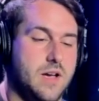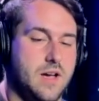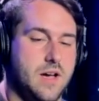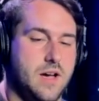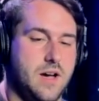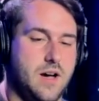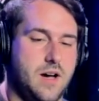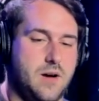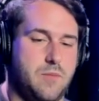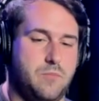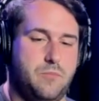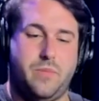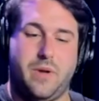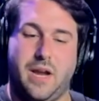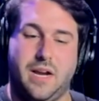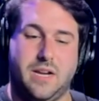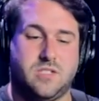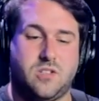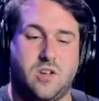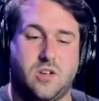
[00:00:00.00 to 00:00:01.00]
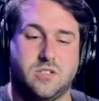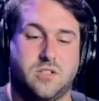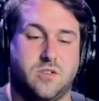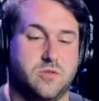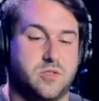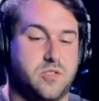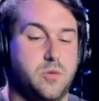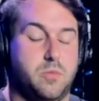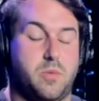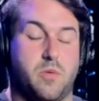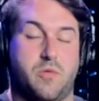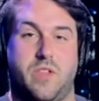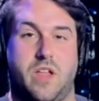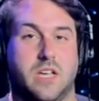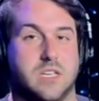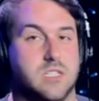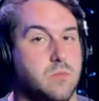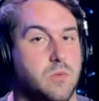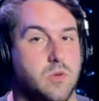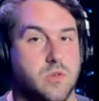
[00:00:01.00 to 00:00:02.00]
And it's also super
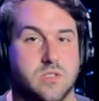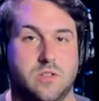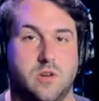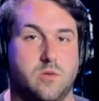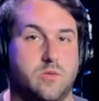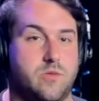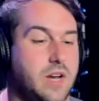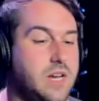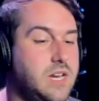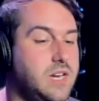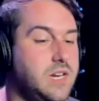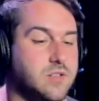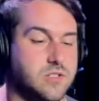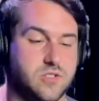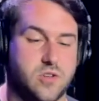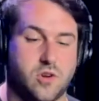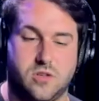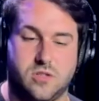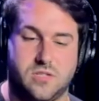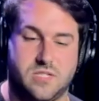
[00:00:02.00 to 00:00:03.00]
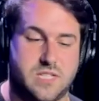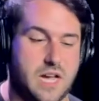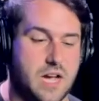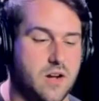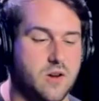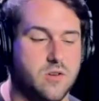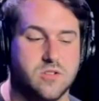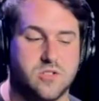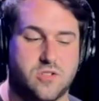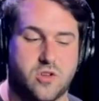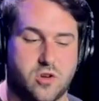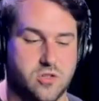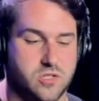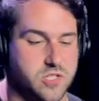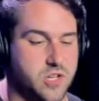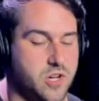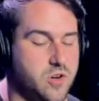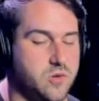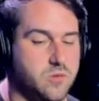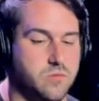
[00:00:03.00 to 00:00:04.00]
flexible, so if I need a certain sound, a certain
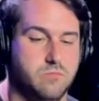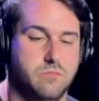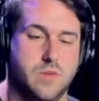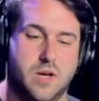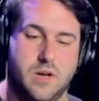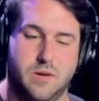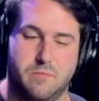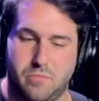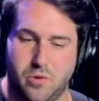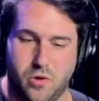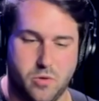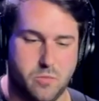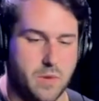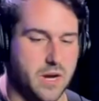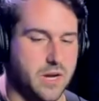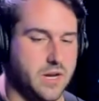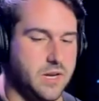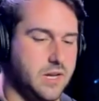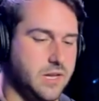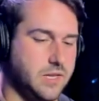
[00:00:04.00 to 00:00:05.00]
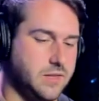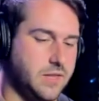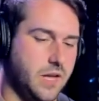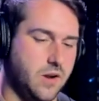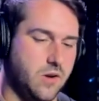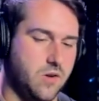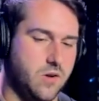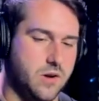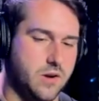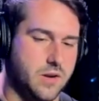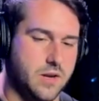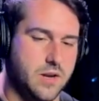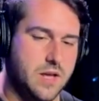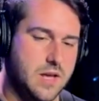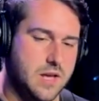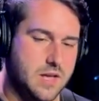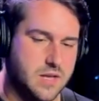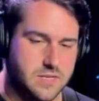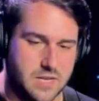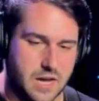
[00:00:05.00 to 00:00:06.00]
tone, boom, I can kick that on,
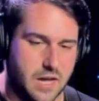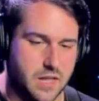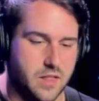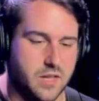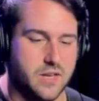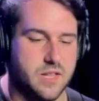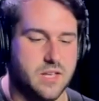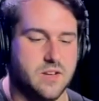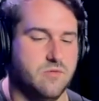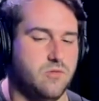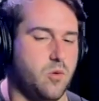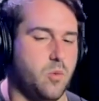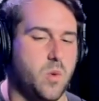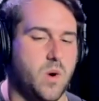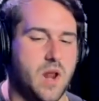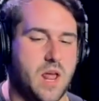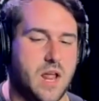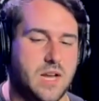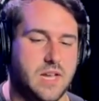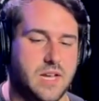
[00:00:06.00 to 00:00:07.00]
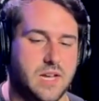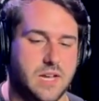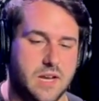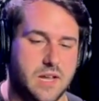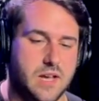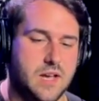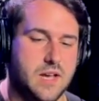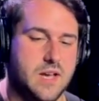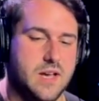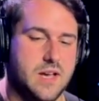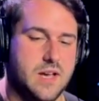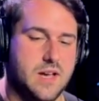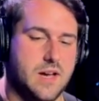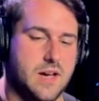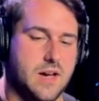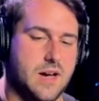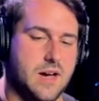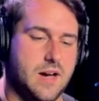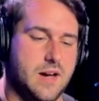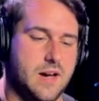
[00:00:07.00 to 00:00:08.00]
dial it in for what I need.
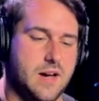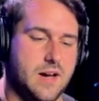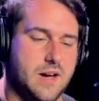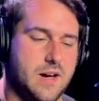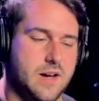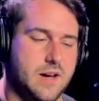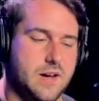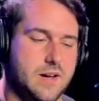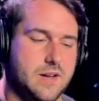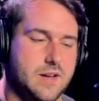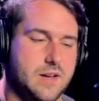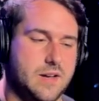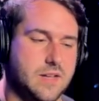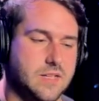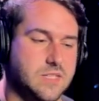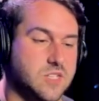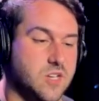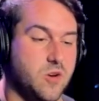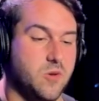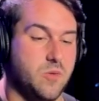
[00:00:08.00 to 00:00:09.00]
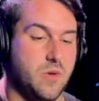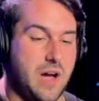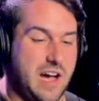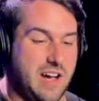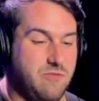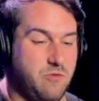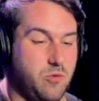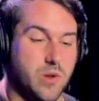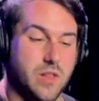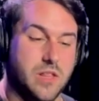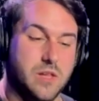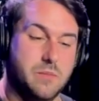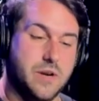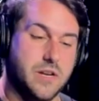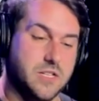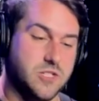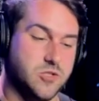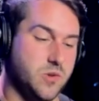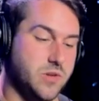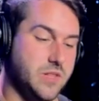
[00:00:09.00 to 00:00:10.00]
And so I've really
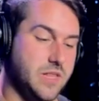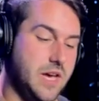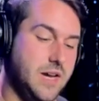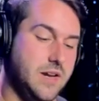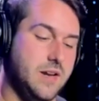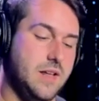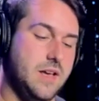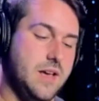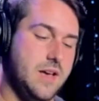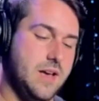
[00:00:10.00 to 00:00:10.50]
been enjoying that.